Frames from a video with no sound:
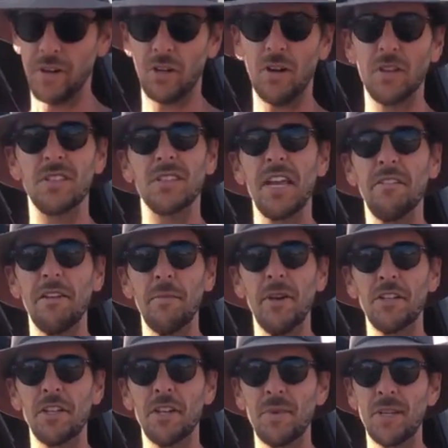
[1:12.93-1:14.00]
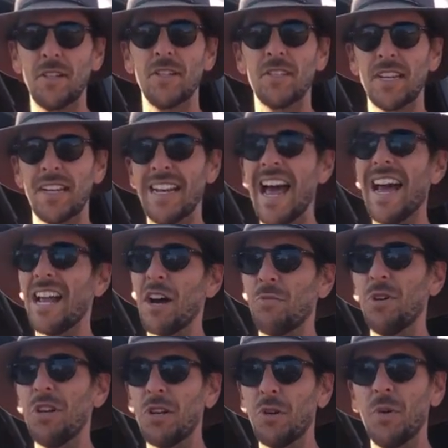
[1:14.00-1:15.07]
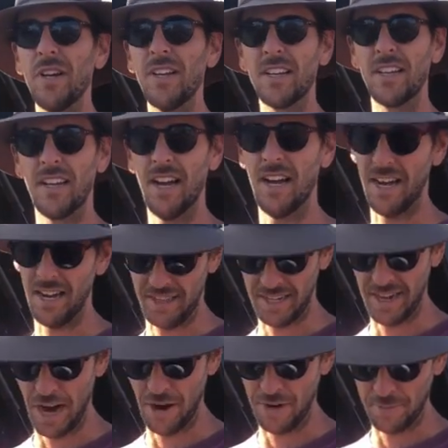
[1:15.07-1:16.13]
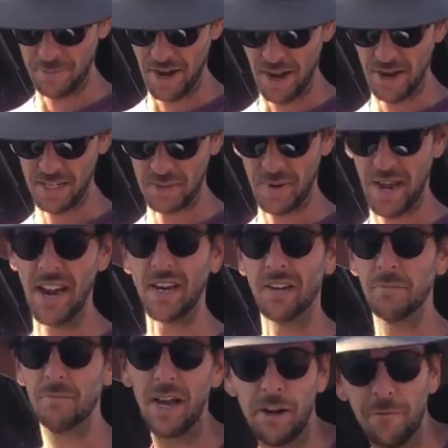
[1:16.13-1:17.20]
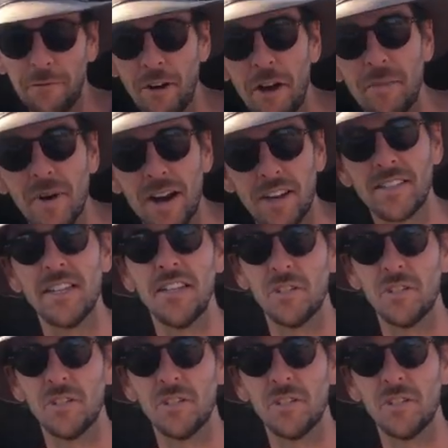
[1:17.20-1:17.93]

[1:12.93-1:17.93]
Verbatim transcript: of a cost saving measure because it can add up pretty quick uh, at the caravan parks, paying about five bucks